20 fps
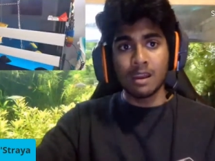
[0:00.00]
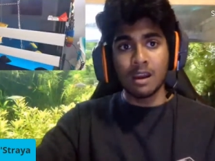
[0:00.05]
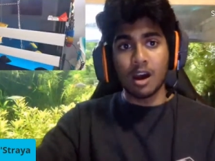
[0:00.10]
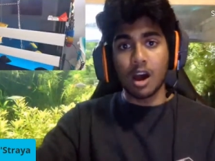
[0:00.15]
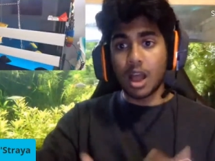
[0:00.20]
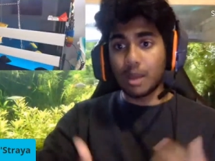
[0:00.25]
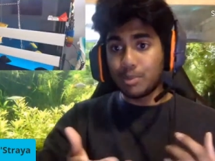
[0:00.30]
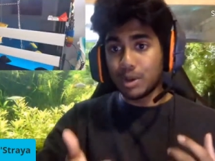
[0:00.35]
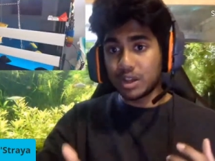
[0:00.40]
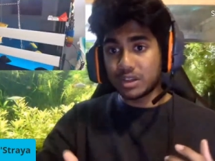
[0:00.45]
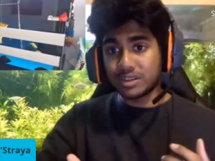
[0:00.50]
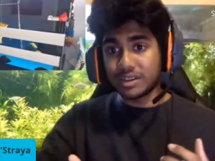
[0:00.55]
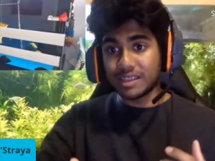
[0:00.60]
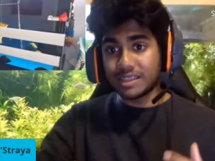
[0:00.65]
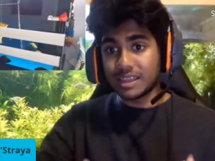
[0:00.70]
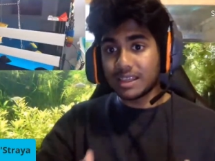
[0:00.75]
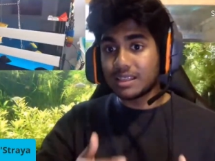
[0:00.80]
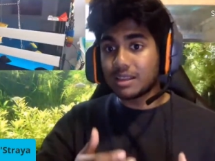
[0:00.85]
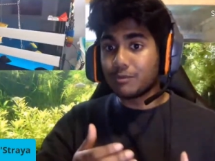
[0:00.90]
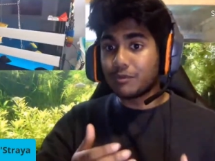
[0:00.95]
I personally
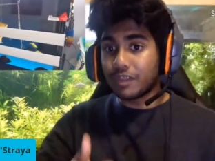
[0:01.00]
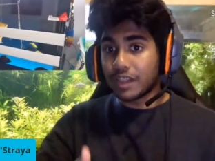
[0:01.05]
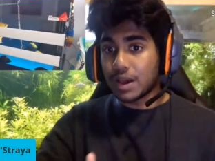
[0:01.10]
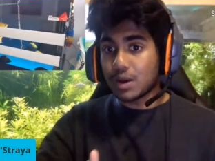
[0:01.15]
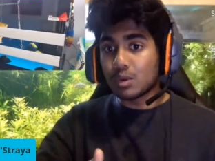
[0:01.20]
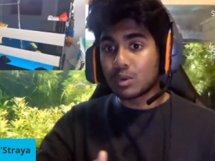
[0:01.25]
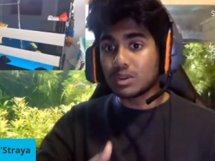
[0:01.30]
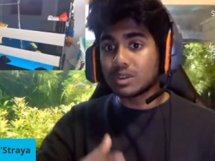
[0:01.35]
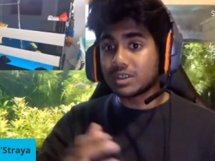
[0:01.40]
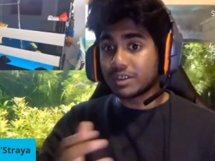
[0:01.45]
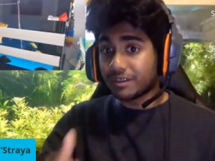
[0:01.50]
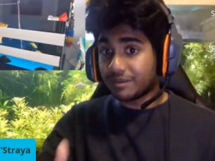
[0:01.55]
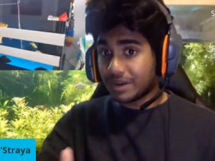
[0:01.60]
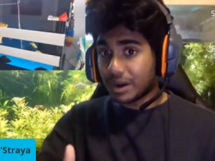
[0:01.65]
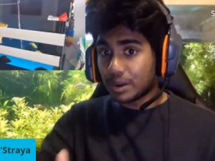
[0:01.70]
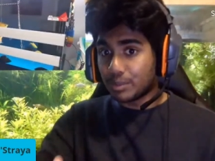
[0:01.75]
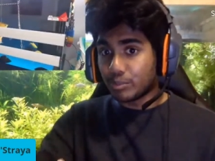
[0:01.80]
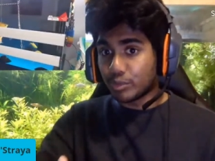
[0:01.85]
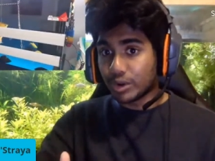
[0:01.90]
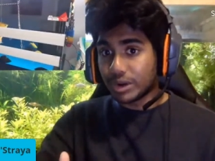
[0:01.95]
think that flowerhorns are a
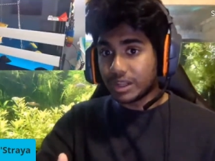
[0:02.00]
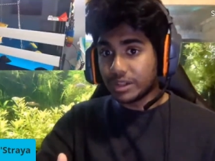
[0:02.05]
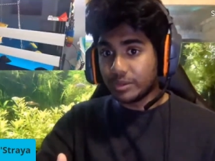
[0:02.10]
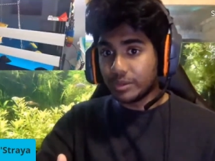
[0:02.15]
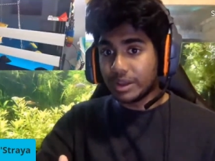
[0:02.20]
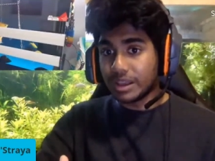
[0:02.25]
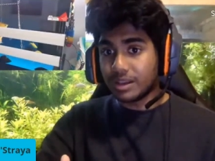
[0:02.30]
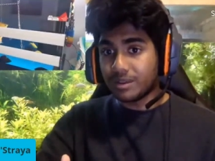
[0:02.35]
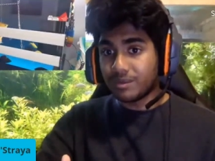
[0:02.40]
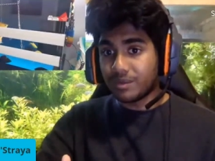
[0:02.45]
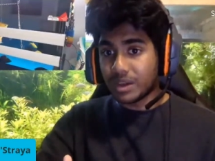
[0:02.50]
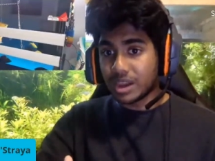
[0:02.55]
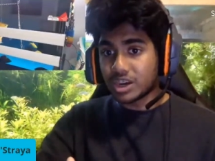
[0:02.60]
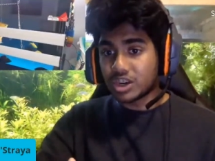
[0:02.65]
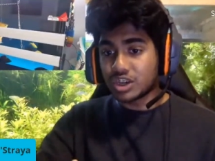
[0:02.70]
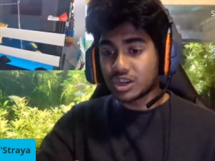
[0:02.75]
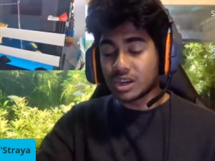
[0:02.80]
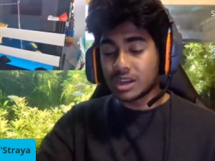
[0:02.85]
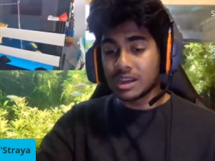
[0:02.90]
very pretty looking fish,